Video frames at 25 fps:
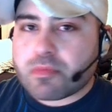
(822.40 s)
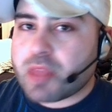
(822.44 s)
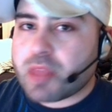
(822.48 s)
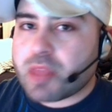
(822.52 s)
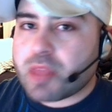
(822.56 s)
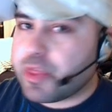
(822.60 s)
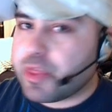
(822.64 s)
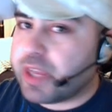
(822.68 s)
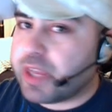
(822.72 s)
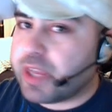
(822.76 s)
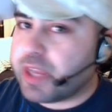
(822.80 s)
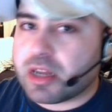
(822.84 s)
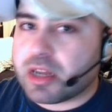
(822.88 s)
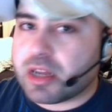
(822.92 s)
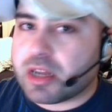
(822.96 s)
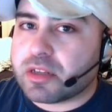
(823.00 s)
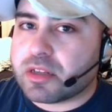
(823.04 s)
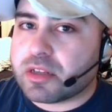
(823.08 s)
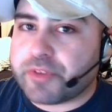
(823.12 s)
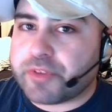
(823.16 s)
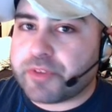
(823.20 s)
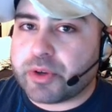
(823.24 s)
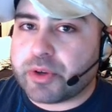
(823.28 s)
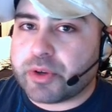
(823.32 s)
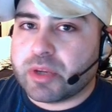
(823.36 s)
thank all
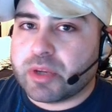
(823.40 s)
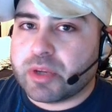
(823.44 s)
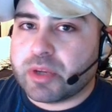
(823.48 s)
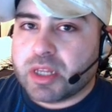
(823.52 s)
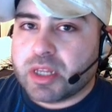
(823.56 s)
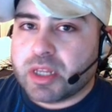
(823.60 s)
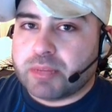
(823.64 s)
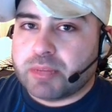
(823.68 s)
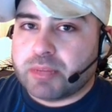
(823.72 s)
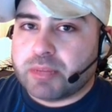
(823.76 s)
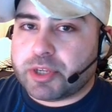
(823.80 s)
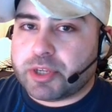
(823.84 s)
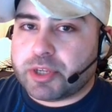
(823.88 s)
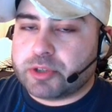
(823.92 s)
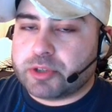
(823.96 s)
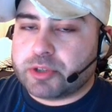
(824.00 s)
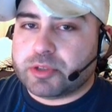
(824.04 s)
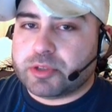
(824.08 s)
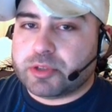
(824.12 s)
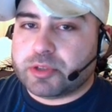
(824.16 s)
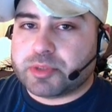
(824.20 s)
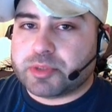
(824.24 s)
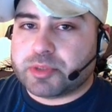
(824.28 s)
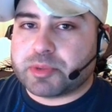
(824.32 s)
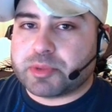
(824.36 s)
of you, my
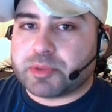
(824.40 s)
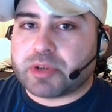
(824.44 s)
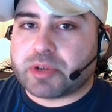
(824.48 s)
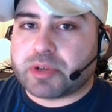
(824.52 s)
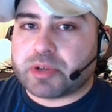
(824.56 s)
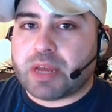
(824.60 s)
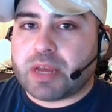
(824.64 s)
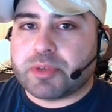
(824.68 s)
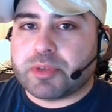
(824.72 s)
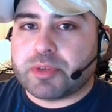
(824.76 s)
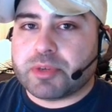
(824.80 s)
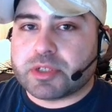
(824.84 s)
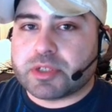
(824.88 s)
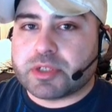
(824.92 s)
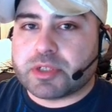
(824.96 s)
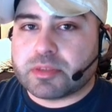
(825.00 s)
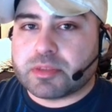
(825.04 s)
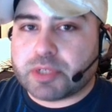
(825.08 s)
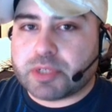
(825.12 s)
YouTube subscribers,